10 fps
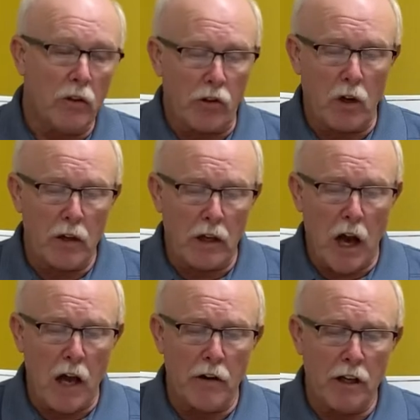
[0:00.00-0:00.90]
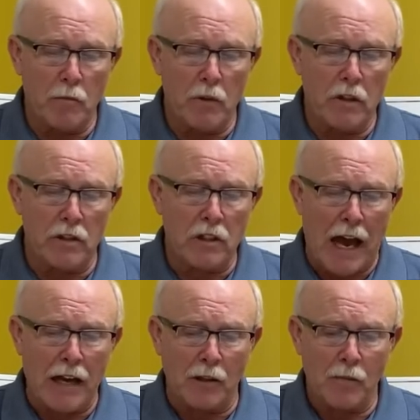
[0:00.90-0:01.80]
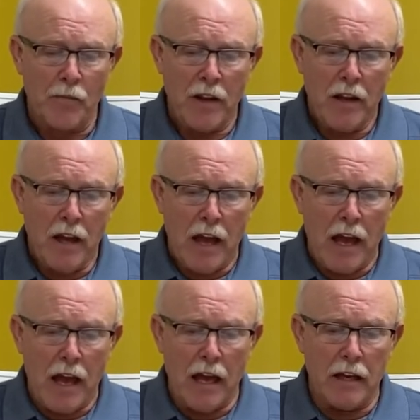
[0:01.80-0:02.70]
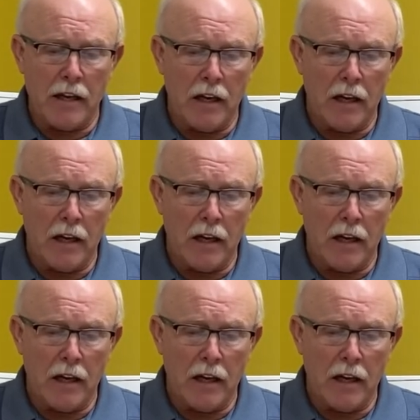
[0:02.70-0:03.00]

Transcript: so he honored him with his title and